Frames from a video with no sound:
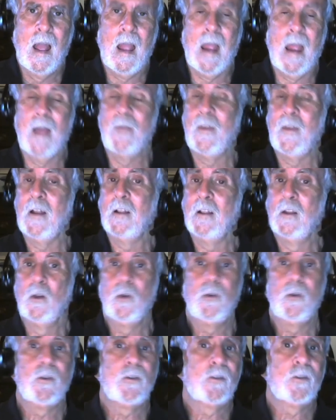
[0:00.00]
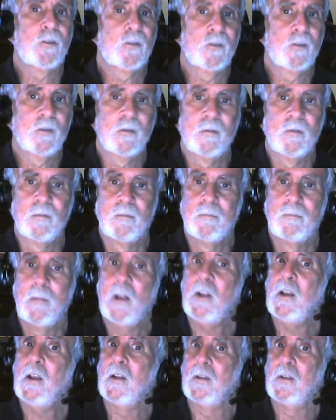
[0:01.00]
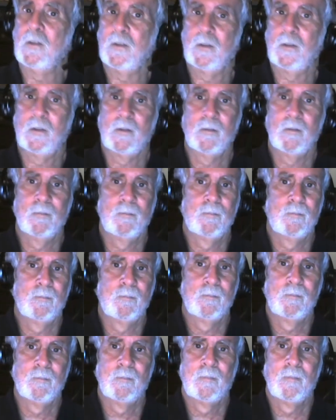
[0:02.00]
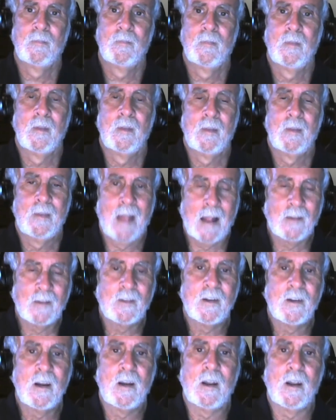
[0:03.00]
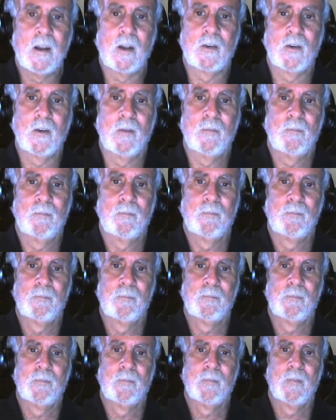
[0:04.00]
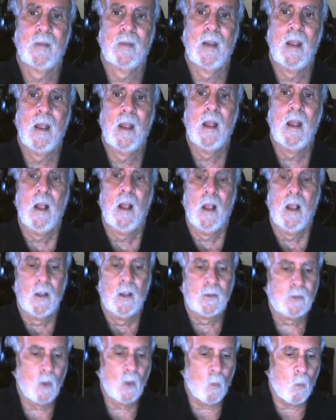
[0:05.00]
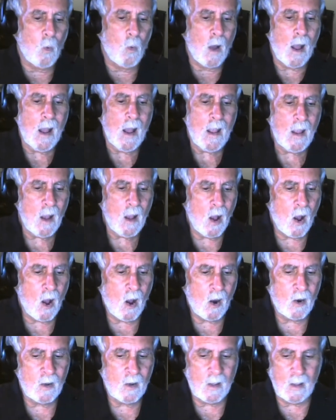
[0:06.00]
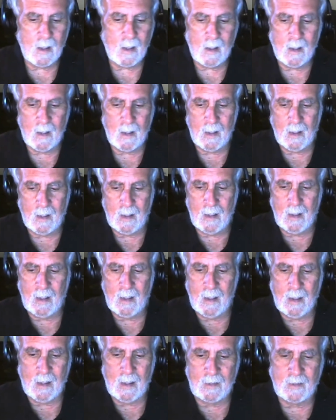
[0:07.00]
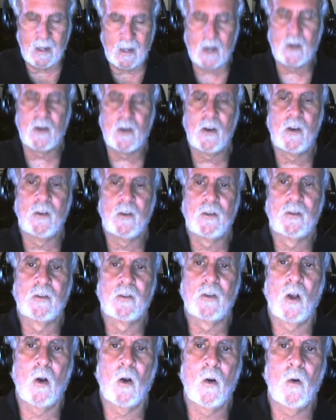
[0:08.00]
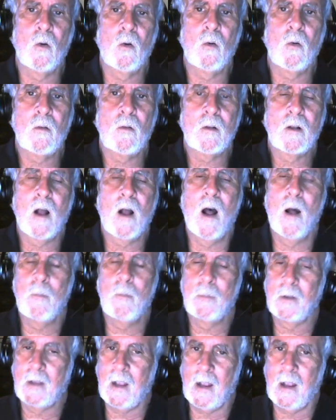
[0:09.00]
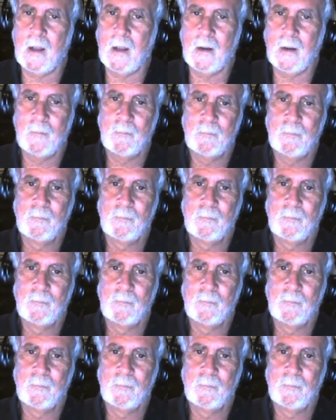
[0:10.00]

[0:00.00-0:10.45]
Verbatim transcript: And they lose millions. That's an addiction. So why are addictions so complicated?